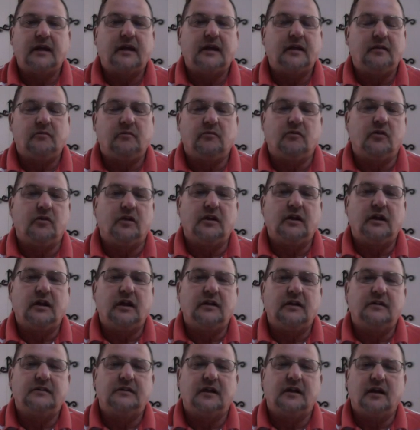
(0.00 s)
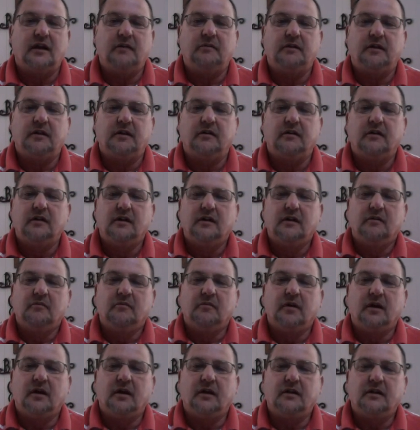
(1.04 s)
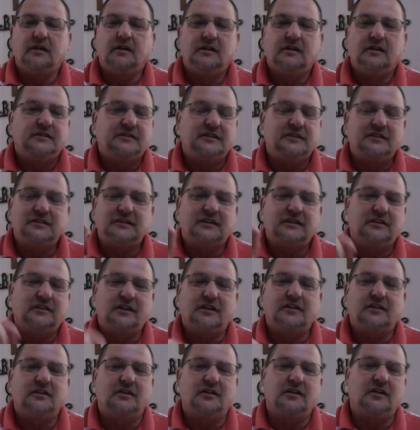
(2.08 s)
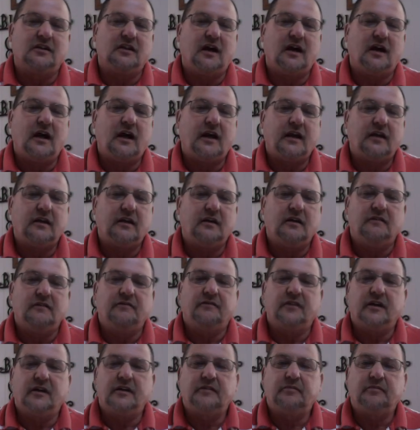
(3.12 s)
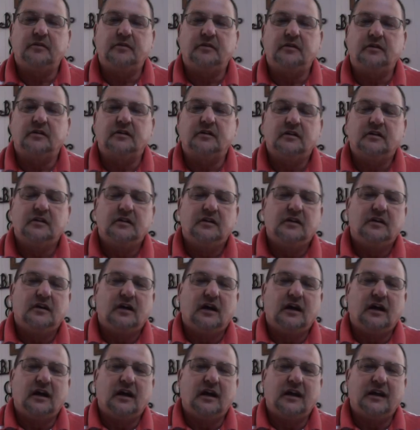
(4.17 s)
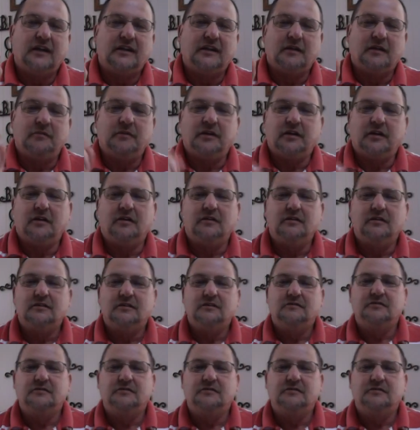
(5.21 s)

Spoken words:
And I'm running out of time here, but just click a little like on Facebook and let me know.